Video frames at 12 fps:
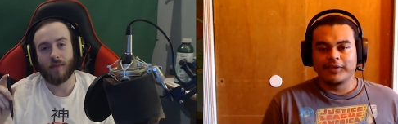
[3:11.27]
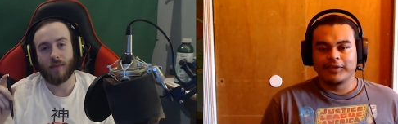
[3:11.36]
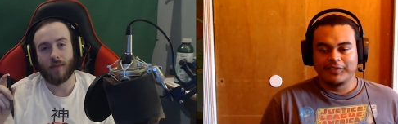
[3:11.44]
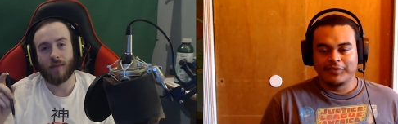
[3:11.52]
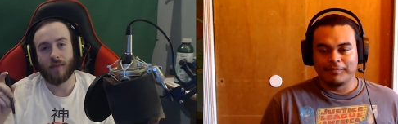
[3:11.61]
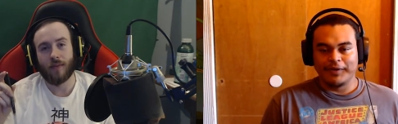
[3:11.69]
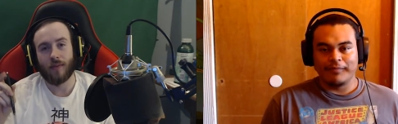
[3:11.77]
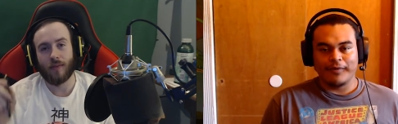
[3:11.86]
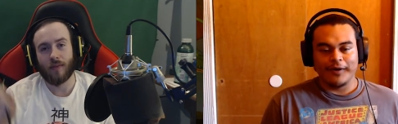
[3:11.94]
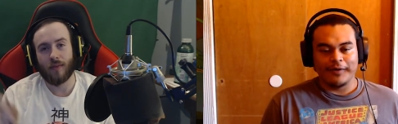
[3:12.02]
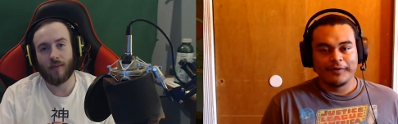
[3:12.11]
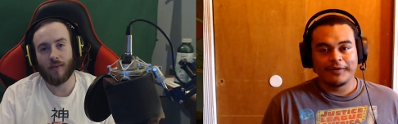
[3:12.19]
Speaker 1: It's been a
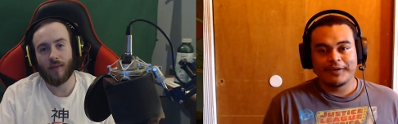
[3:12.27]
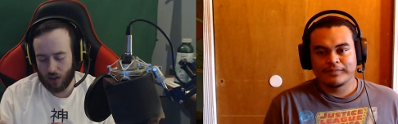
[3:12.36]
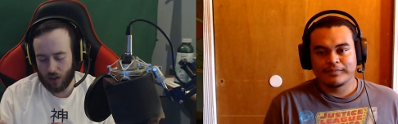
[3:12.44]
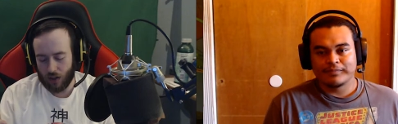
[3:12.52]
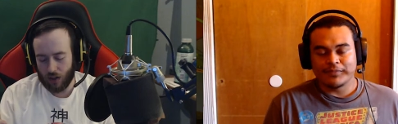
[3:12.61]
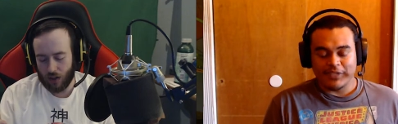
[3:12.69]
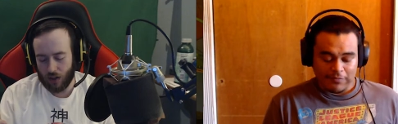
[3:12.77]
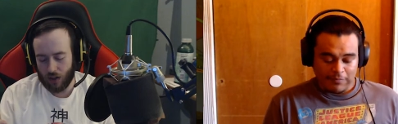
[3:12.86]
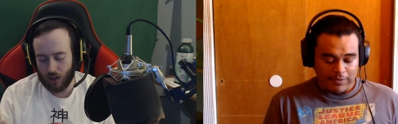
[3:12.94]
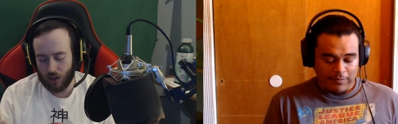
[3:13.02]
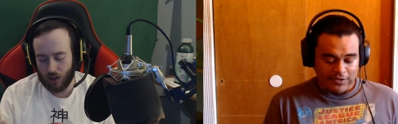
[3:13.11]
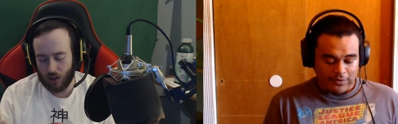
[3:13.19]
while. That's
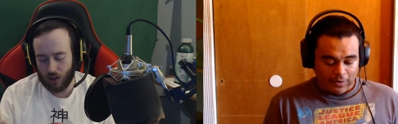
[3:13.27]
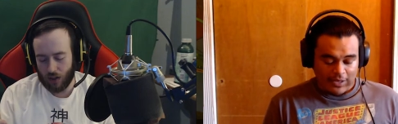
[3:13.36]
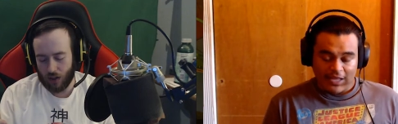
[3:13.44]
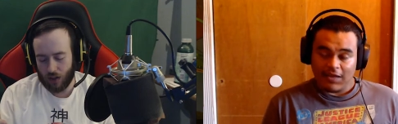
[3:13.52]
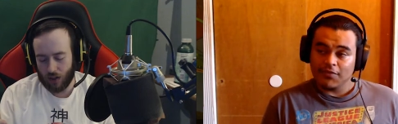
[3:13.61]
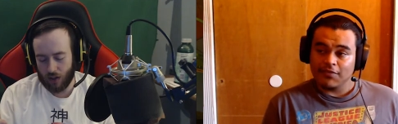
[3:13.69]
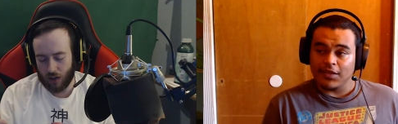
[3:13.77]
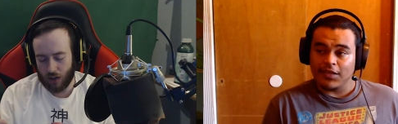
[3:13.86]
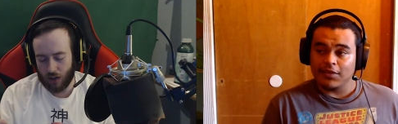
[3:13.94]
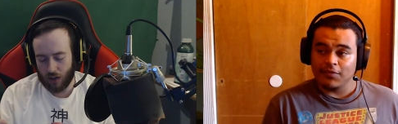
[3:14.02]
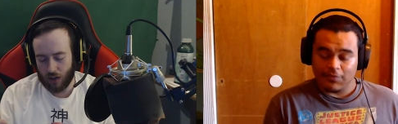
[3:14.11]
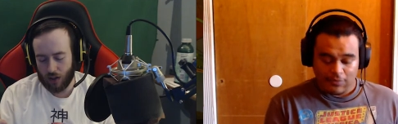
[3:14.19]
pretty much all I have to
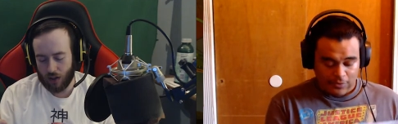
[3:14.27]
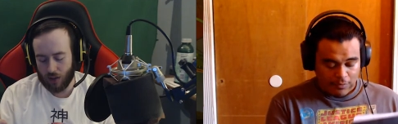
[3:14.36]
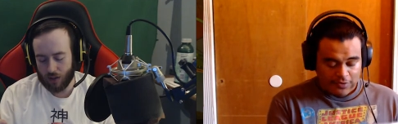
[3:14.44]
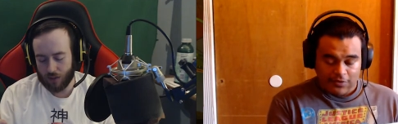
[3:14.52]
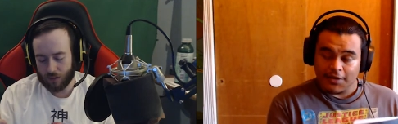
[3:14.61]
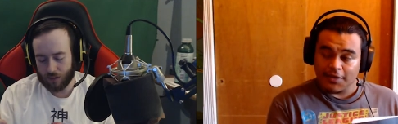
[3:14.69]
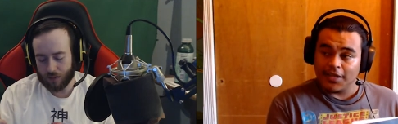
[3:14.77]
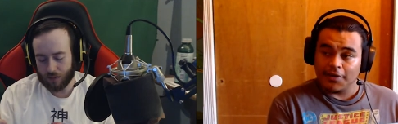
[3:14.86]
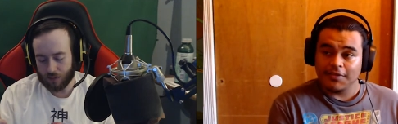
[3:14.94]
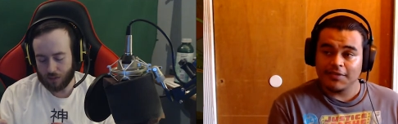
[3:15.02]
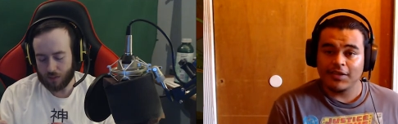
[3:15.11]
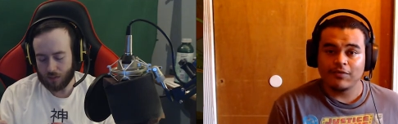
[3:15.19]
say. So you want to start to count
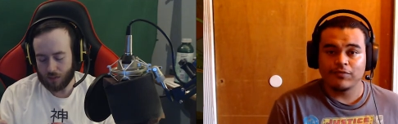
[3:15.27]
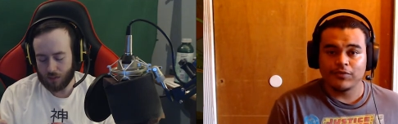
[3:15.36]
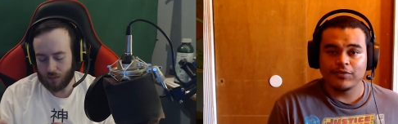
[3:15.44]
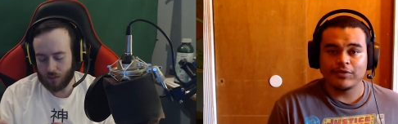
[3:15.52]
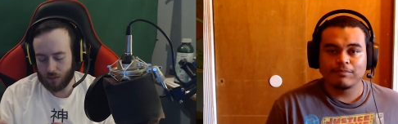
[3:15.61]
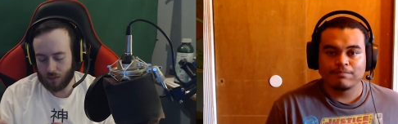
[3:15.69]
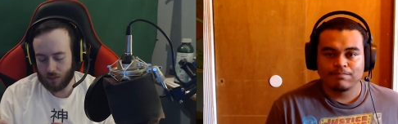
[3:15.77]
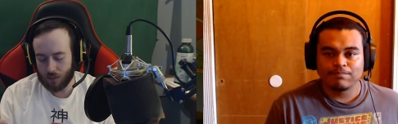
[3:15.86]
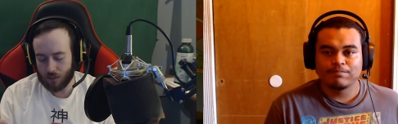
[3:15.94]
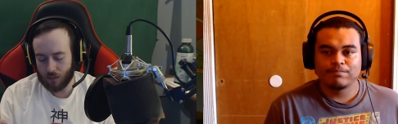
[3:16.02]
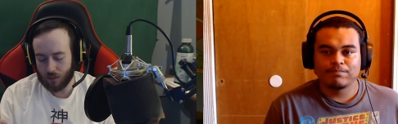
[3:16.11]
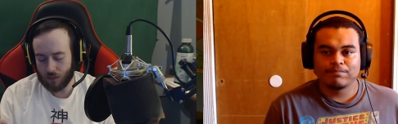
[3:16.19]
it down, Fusion?
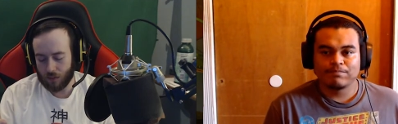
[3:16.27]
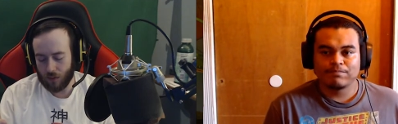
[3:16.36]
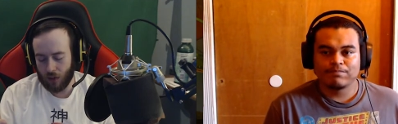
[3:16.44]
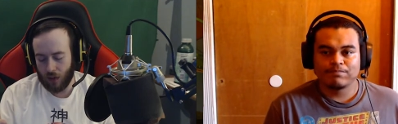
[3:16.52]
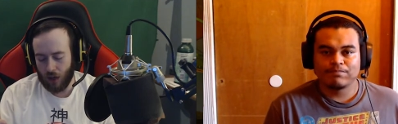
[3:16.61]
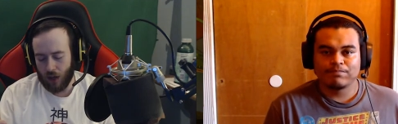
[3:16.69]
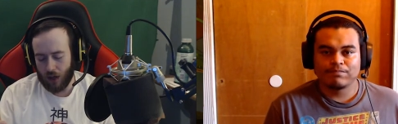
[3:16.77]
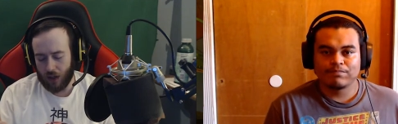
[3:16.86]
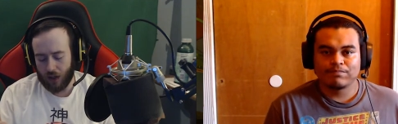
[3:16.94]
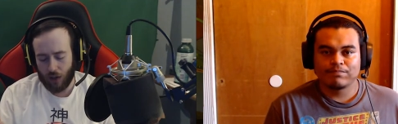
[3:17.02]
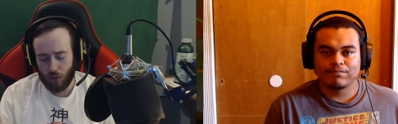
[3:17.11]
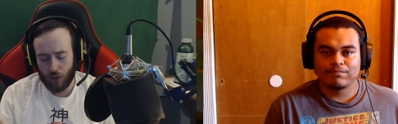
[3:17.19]
Speaker 2: Yeah,
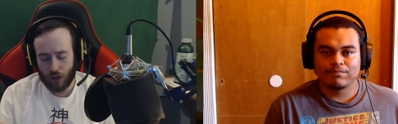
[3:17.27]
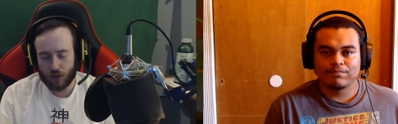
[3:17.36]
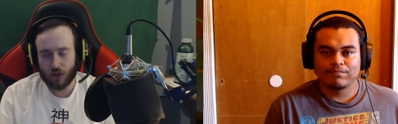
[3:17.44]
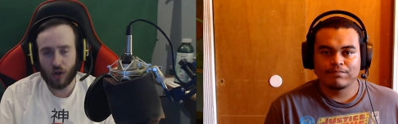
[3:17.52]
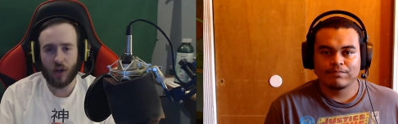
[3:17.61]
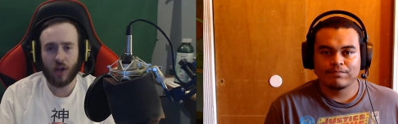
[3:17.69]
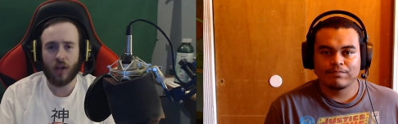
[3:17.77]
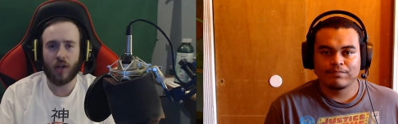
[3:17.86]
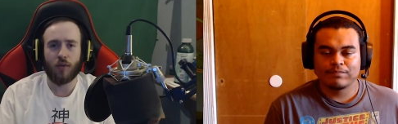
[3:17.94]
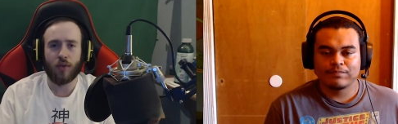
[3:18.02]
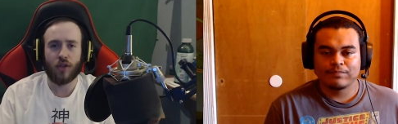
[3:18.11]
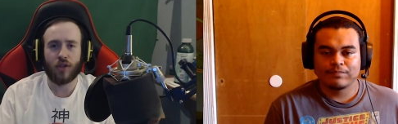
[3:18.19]
we can start, uh, we can
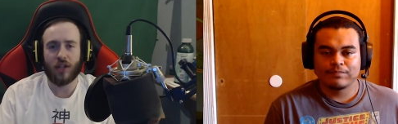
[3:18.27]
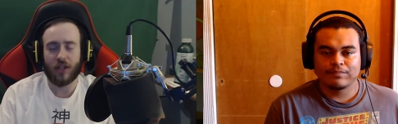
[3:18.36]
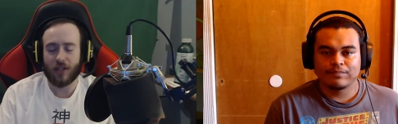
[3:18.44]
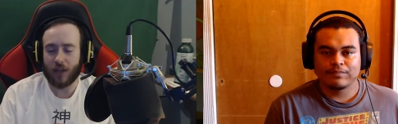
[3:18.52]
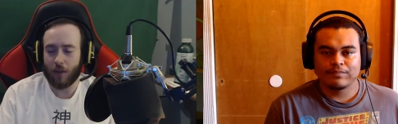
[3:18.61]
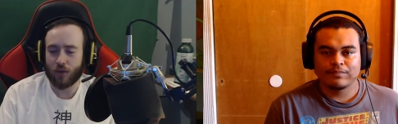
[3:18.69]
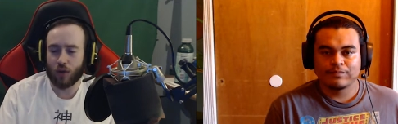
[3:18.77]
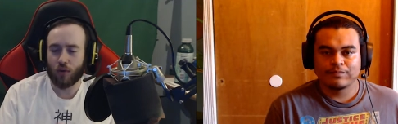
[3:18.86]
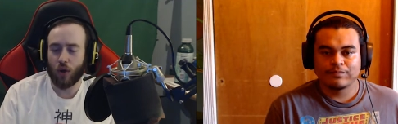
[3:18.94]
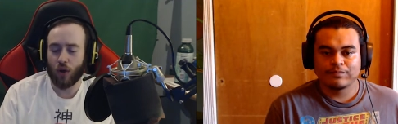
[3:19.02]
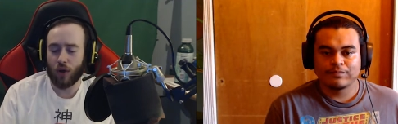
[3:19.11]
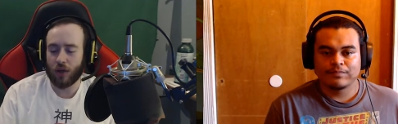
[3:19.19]
get this episode
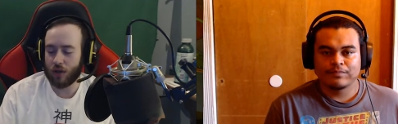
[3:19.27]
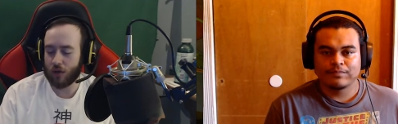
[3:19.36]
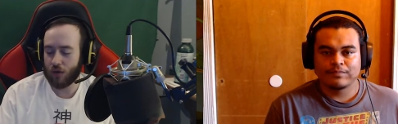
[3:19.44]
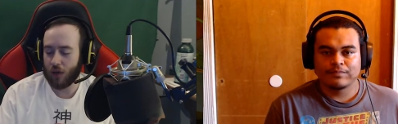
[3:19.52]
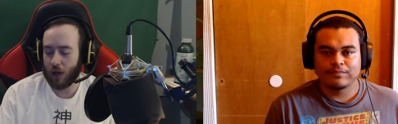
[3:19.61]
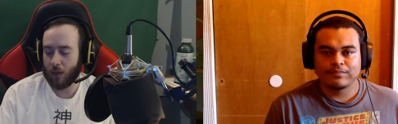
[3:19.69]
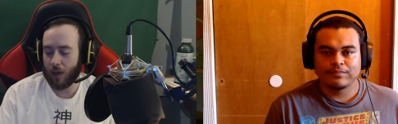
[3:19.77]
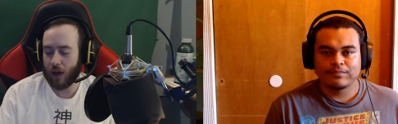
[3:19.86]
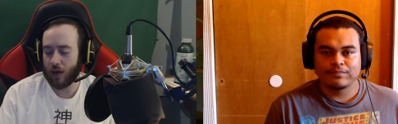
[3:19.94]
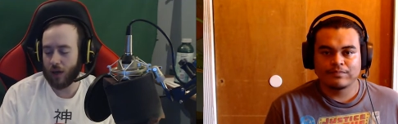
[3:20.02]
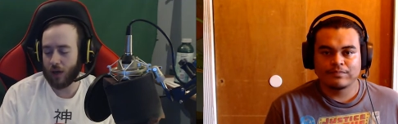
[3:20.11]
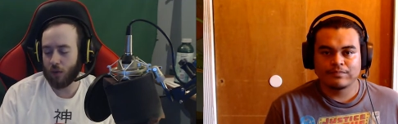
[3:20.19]
rolling and crank them out,
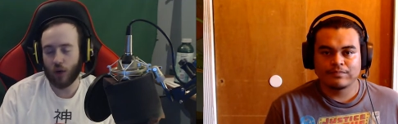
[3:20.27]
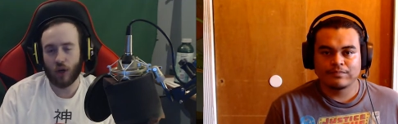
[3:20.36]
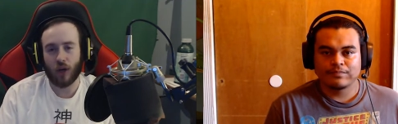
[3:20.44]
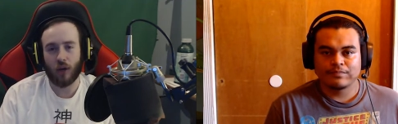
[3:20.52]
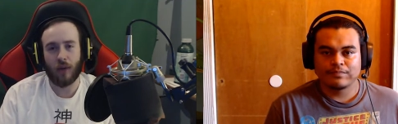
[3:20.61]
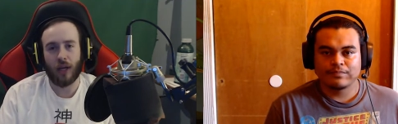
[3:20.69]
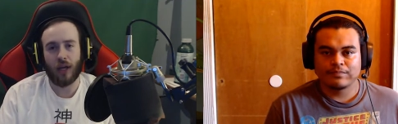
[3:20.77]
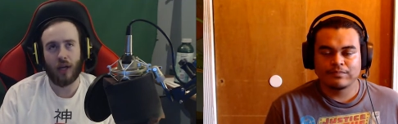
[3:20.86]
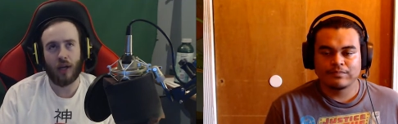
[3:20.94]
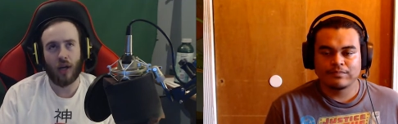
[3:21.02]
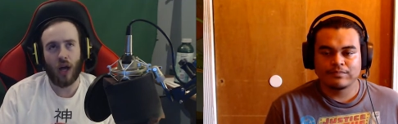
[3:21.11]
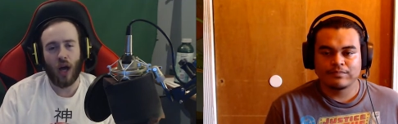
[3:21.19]
and we're going to be
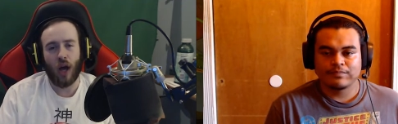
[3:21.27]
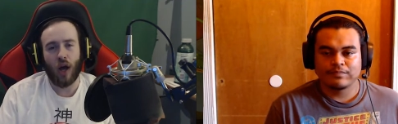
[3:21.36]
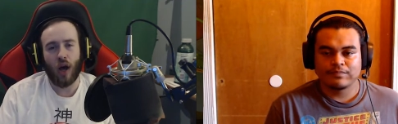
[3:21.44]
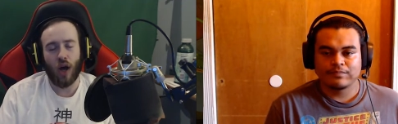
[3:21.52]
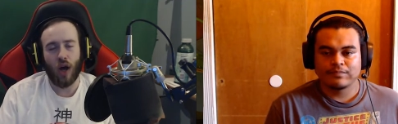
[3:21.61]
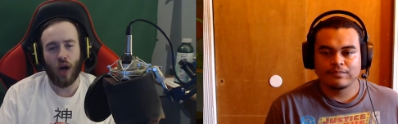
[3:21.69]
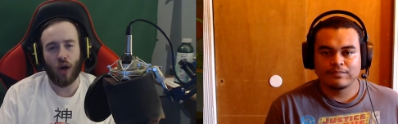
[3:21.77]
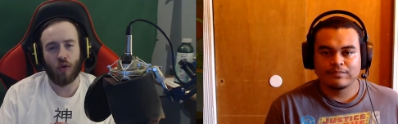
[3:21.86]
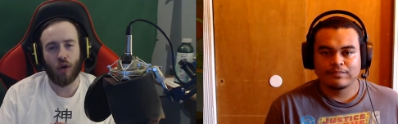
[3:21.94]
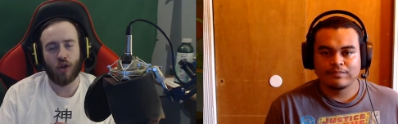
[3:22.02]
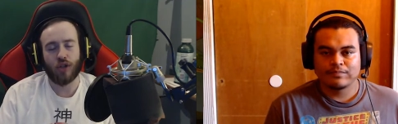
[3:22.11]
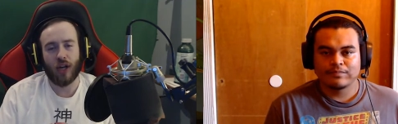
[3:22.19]
uh,
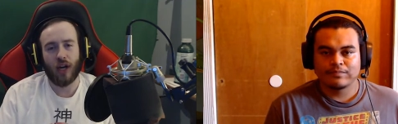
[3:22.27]
crunching out